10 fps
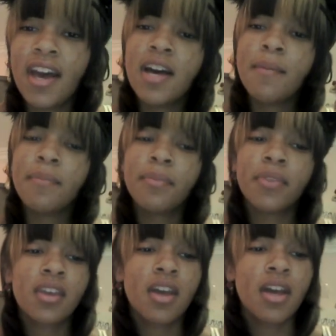
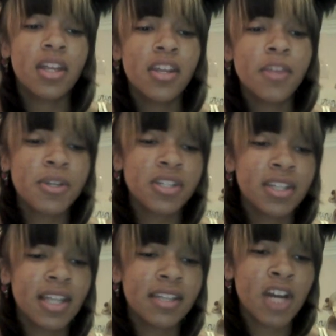another
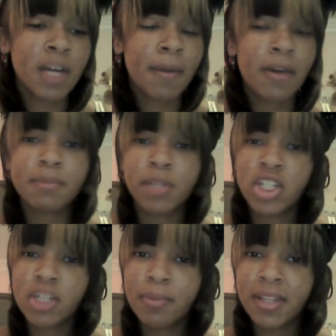person I'd like to talk about is
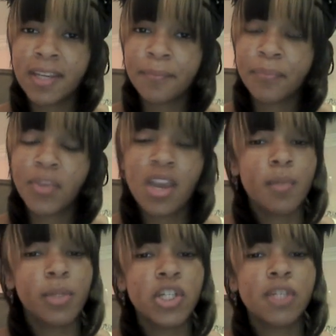Plushability.
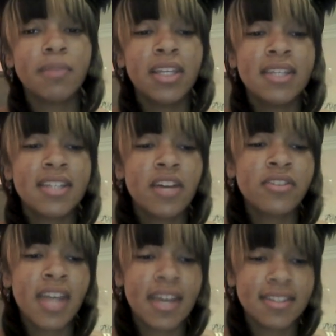Plushability
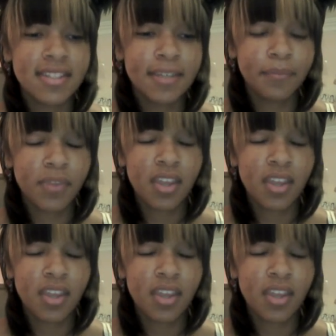sells on Etsy.